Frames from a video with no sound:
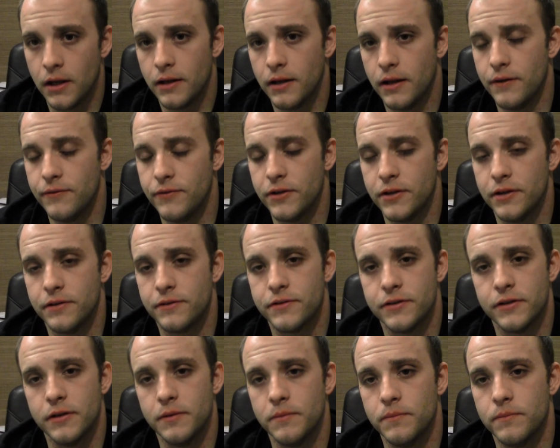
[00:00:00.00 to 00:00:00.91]
Now I've done
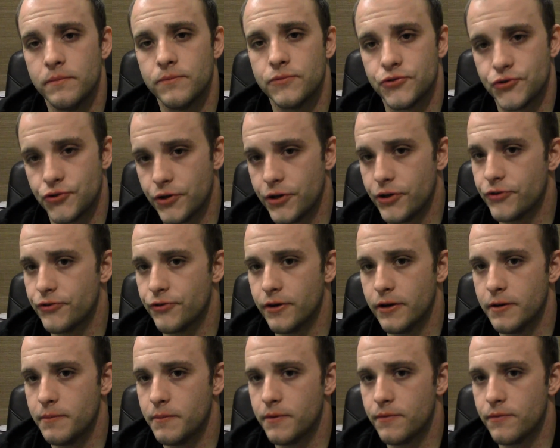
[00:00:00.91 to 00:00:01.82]
some strength
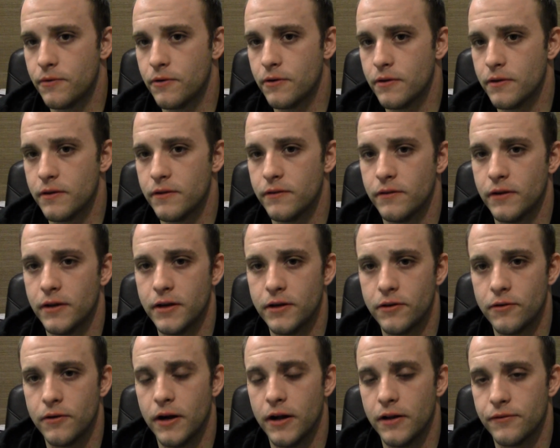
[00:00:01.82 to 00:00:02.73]
training before this. I
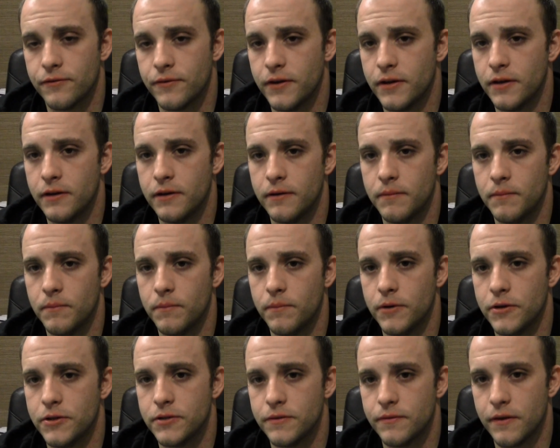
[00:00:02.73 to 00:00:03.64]
did CrossFit and a
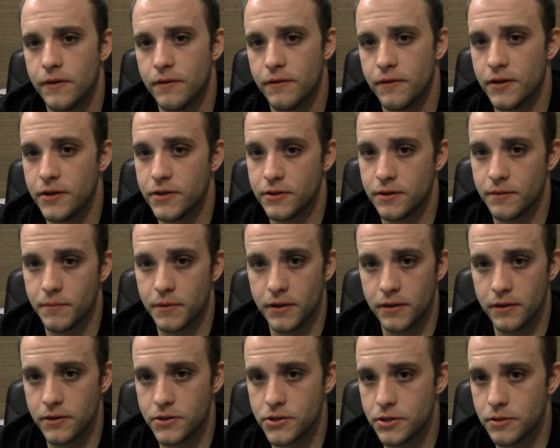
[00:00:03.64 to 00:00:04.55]
bunch of other things. I've been
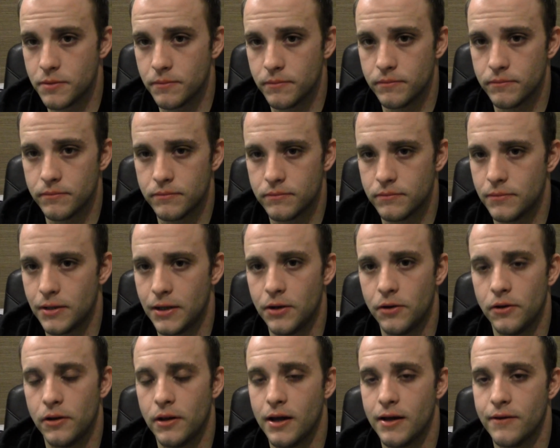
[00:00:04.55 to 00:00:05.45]
in the gym my
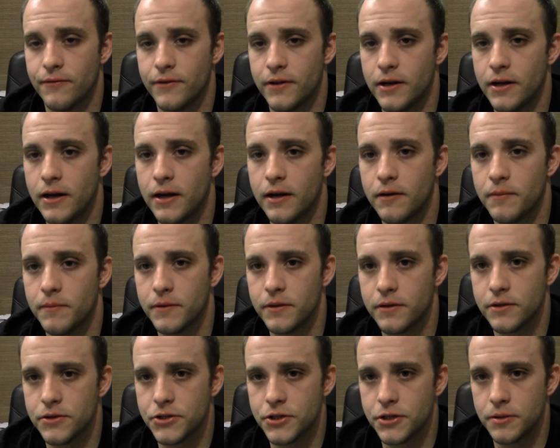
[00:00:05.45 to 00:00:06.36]
whole life, in and out
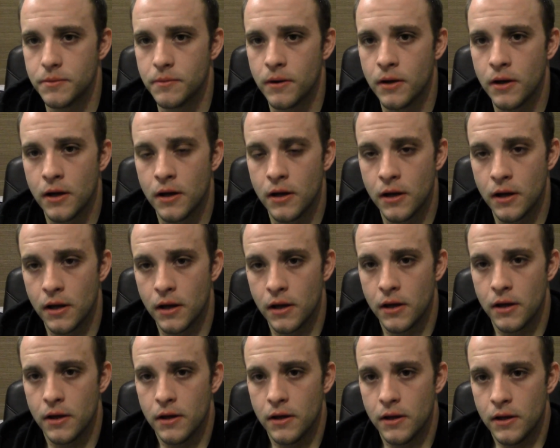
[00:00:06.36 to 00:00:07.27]
of the gym.
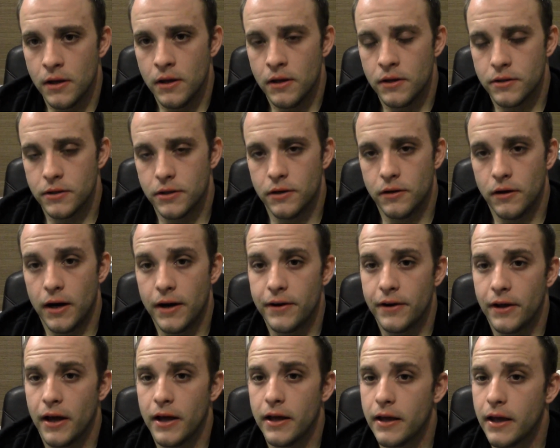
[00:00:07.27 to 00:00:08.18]
So I
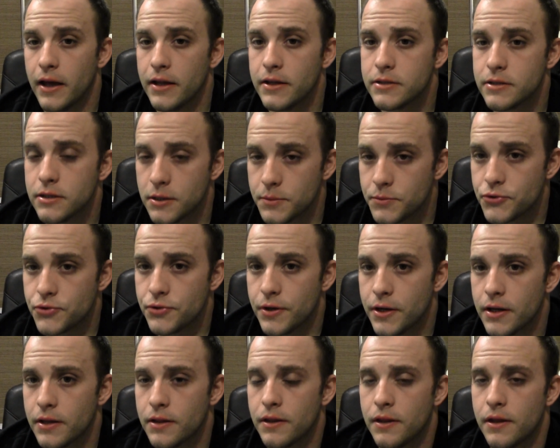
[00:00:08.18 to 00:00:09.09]
gained some
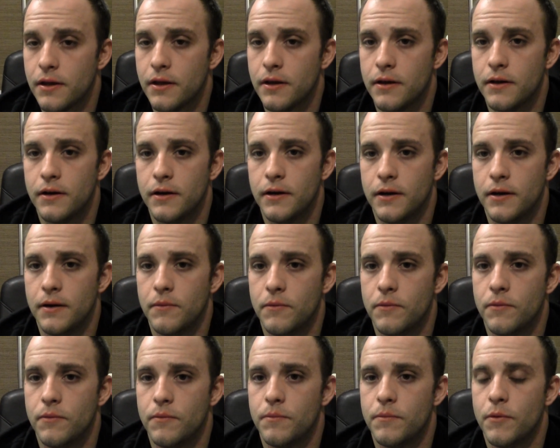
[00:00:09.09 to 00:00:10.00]
strength,
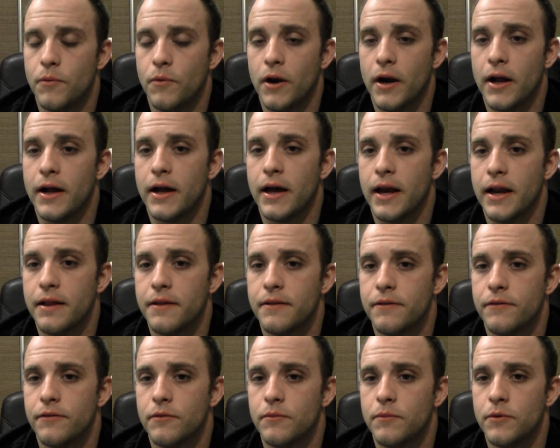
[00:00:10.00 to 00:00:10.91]
but what I got out of
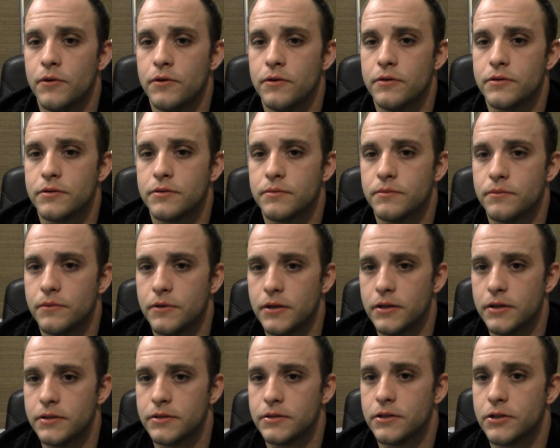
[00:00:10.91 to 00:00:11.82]
this the most
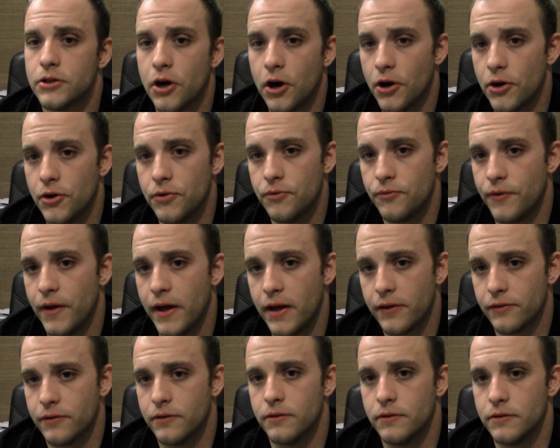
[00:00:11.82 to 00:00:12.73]
was the
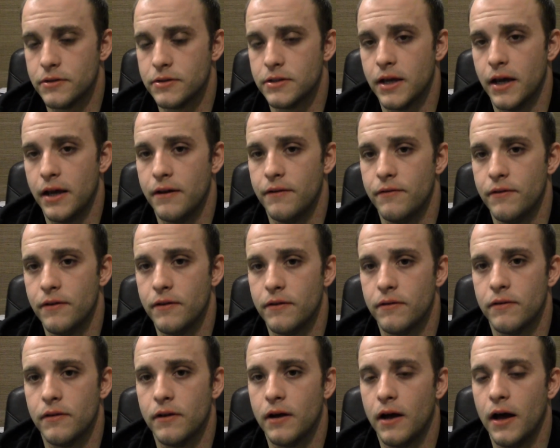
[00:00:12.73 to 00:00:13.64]
cardiovascular side of
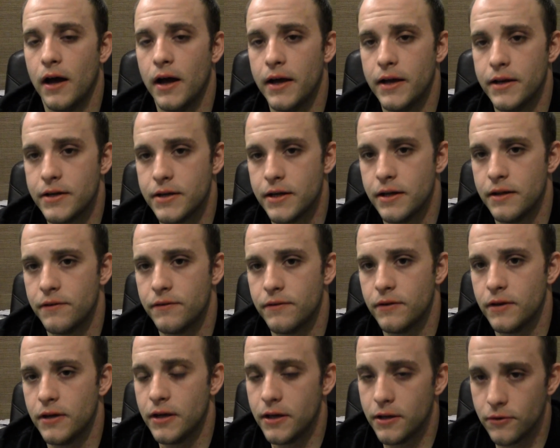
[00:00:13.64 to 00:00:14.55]
this, the high
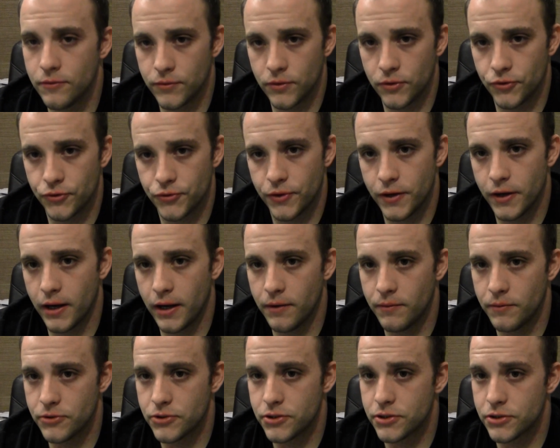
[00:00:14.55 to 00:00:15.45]
intensity interval training.
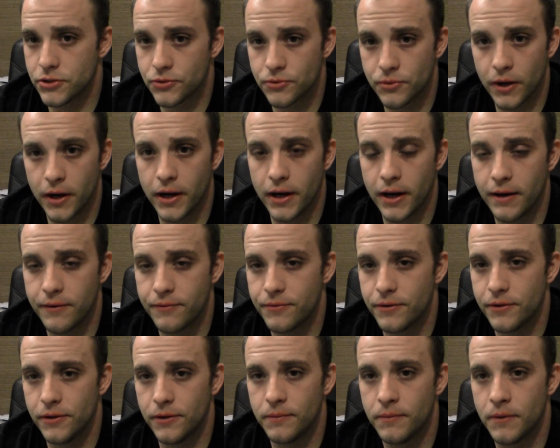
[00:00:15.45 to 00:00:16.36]
It was just great. I
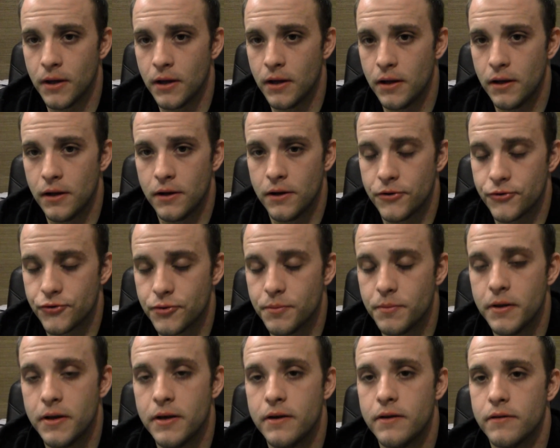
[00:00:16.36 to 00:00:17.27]
feel
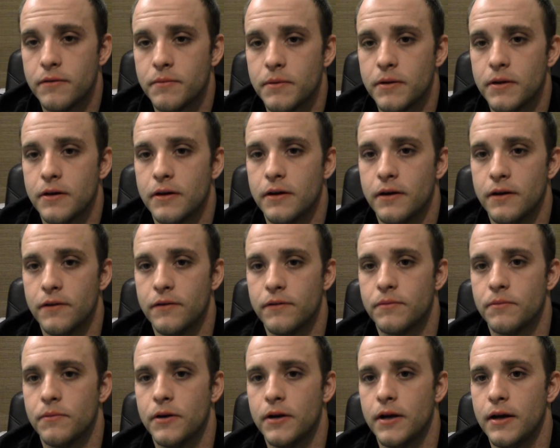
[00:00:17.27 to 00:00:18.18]
tremendous
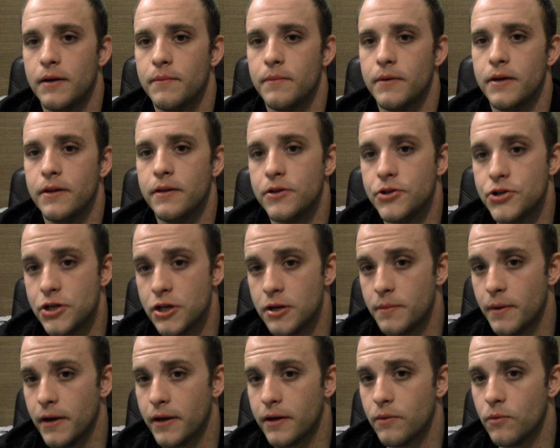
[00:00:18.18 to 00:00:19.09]
because when I'm in the
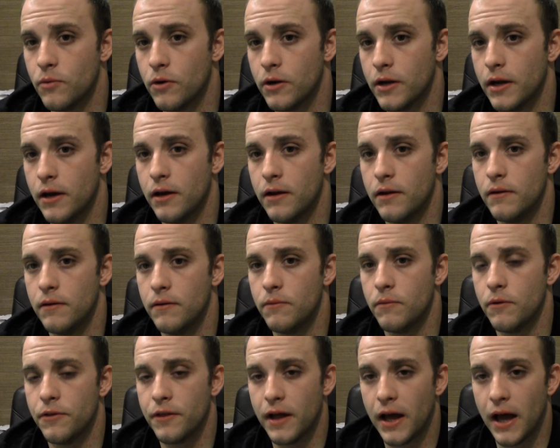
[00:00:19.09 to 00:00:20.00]
gym I can work out
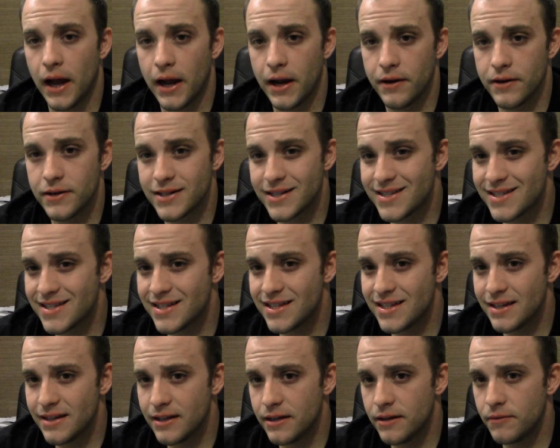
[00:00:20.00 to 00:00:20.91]
with a higher
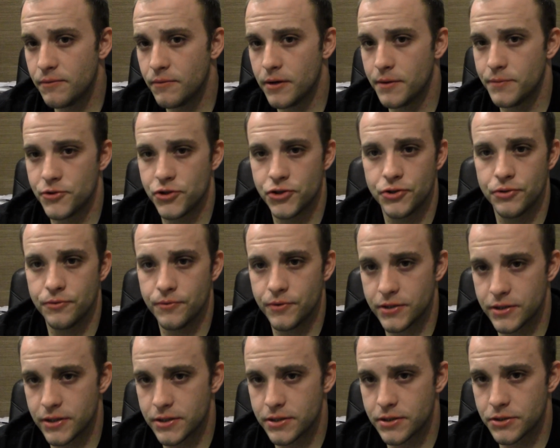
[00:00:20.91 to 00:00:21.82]
intensity now when I'm just doing
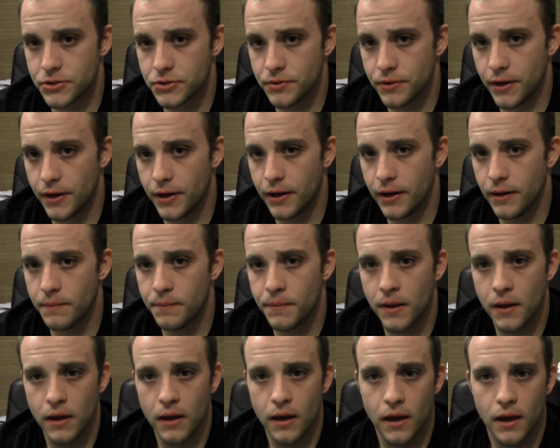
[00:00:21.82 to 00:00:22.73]
resistance training,
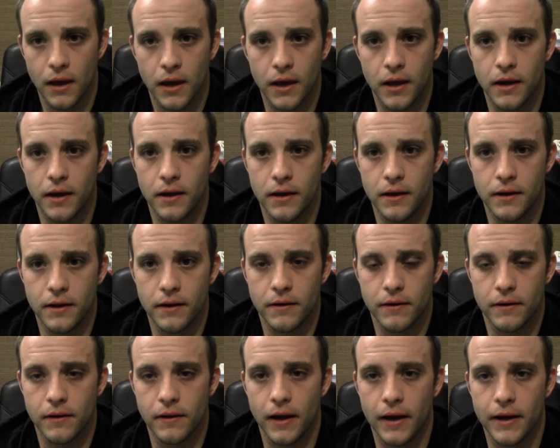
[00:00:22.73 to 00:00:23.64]
and
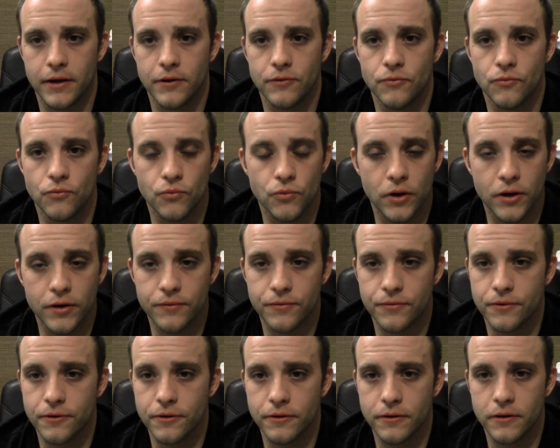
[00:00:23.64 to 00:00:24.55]
I can run
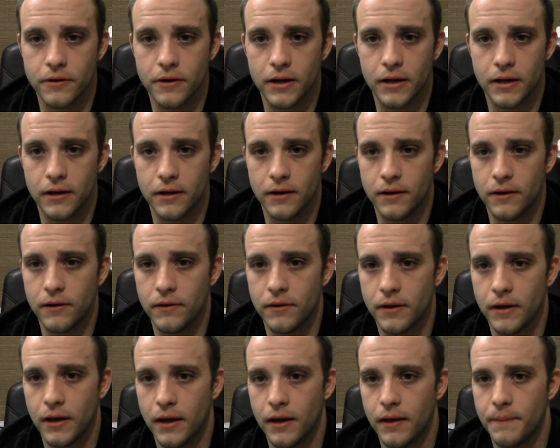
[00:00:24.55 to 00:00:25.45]
further now,
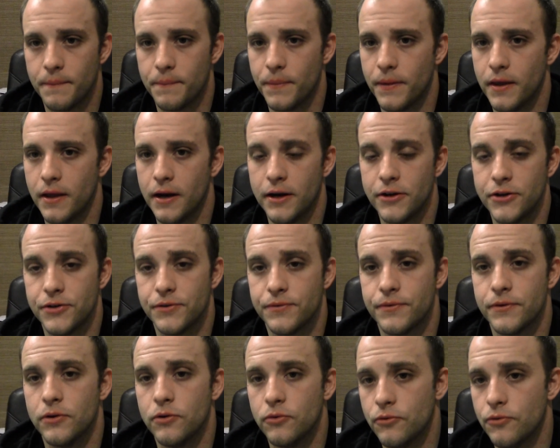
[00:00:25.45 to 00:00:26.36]
and I just
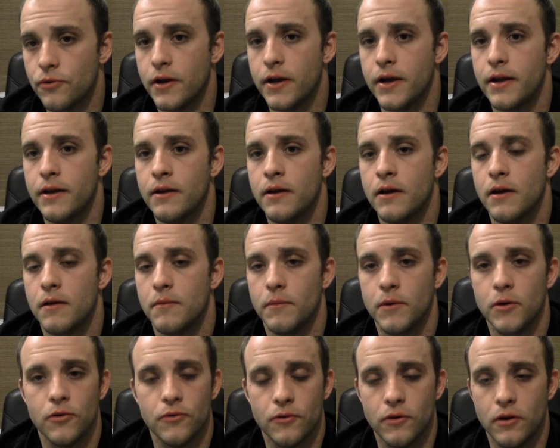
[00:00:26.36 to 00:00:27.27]
feel great.
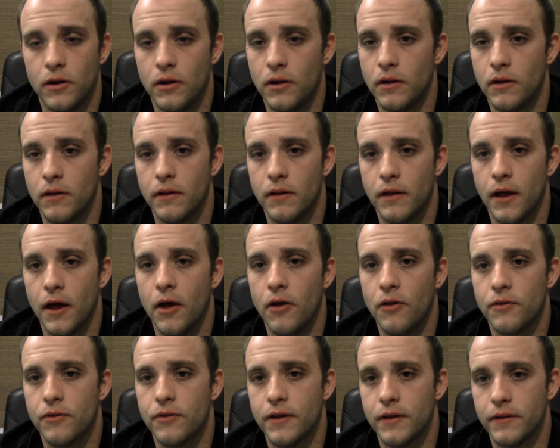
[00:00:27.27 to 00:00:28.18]
My overall
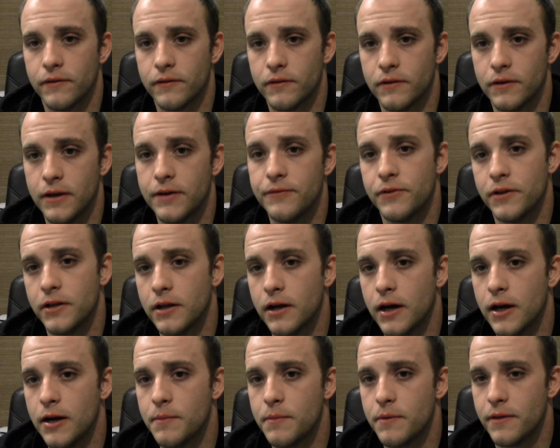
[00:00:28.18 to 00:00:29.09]
health has definitely
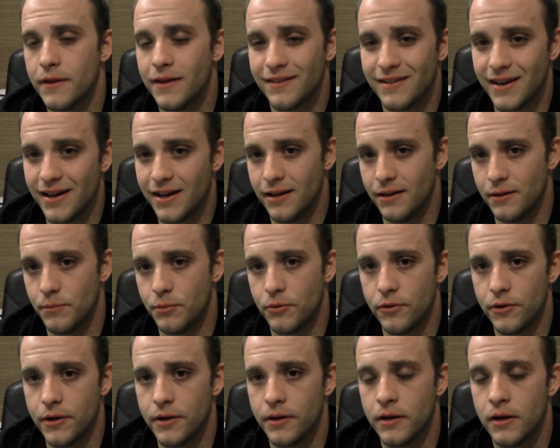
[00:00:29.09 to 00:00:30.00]
gone up, and that's kind of the
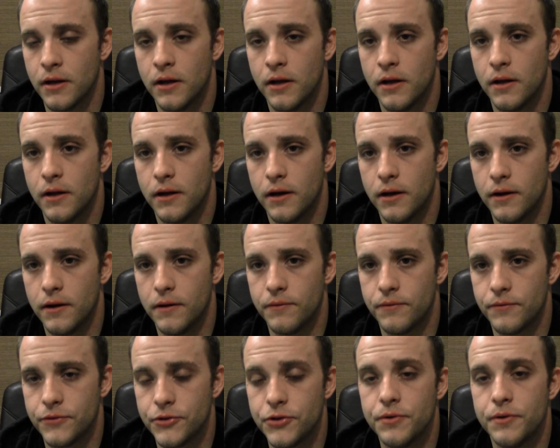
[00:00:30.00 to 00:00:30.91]
point
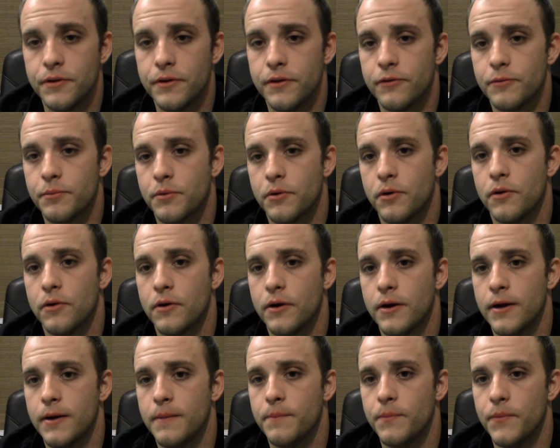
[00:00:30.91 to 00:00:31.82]
of doing this
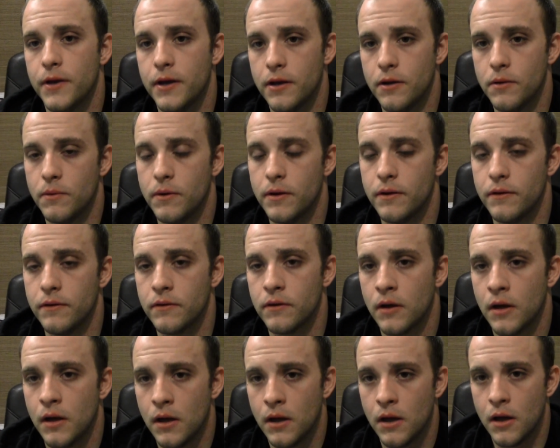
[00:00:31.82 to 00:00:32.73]
program anyways.
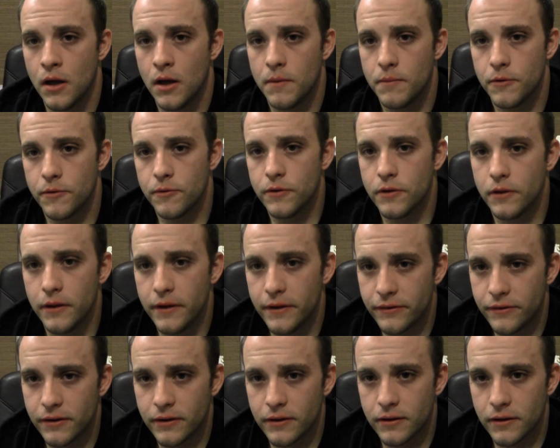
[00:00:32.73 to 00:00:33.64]
But
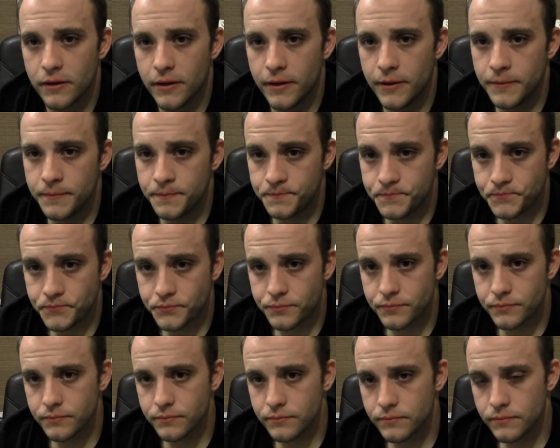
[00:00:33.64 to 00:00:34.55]
realistically,
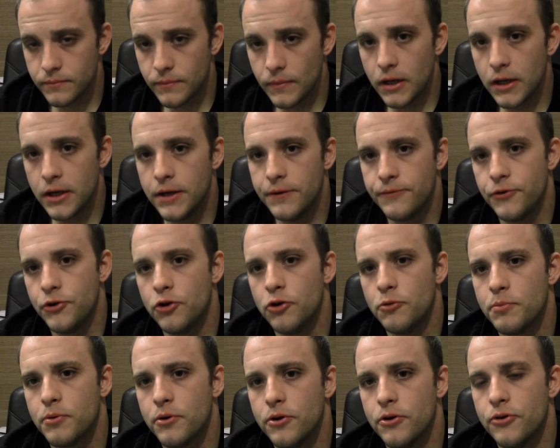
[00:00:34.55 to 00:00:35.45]
if
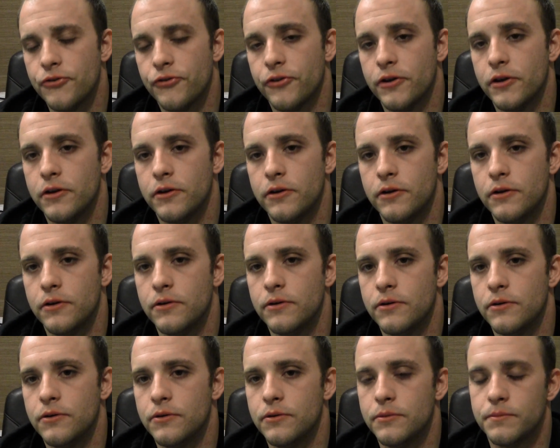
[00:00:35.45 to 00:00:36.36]
you're a person
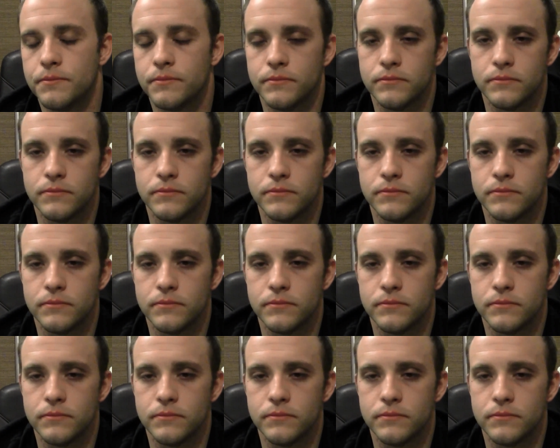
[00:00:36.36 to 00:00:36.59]
who